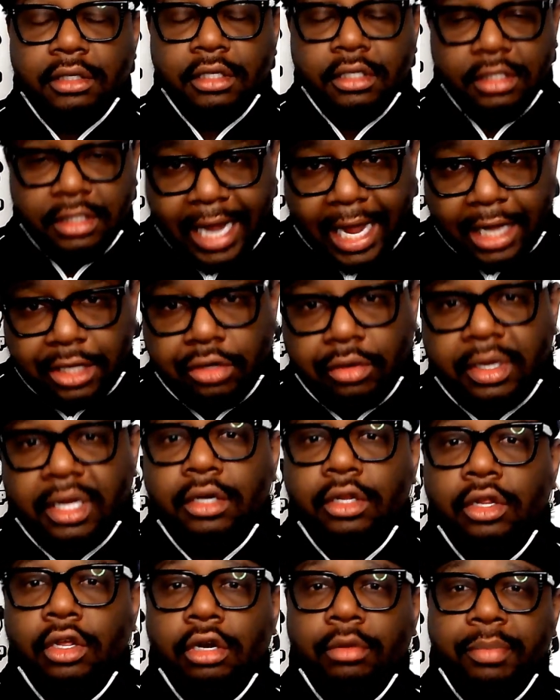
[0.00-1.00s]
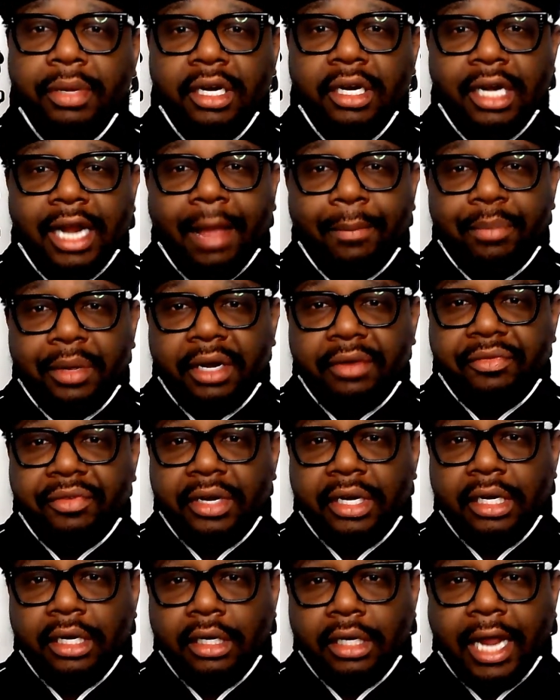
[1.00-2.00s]
Now you get a little bit of that
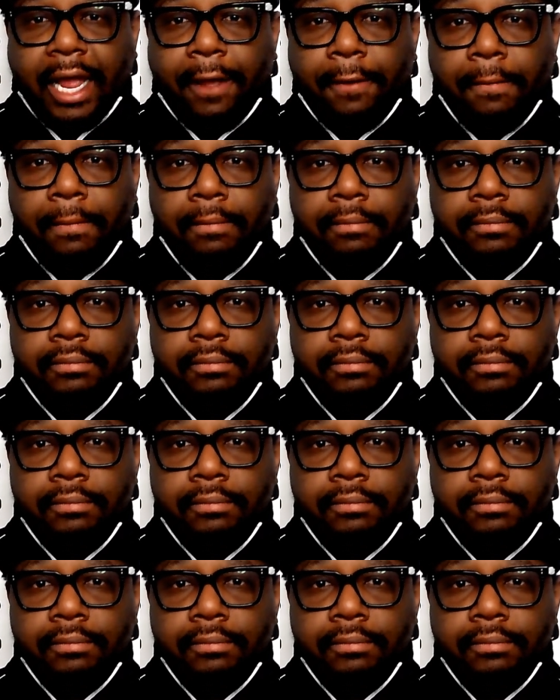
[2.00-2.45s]
benefit of the doubt.